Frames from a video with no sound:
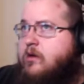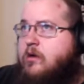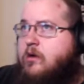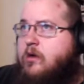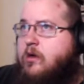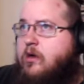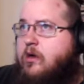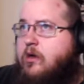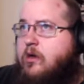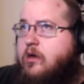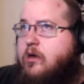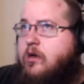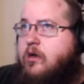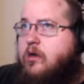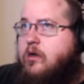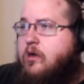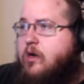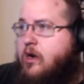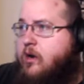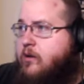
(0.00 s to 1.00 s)

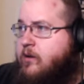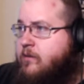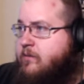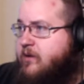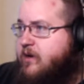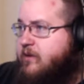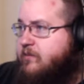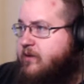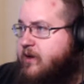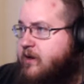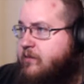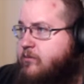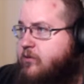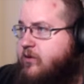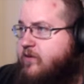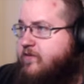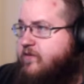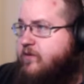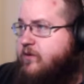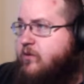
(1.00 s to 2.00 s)
I am gonna buy
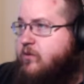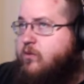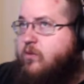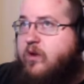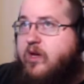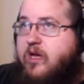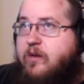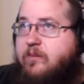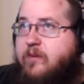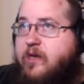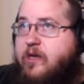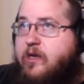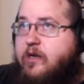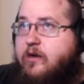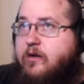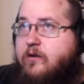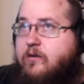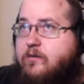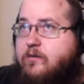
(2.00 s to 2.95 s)
more fuel while I'm here.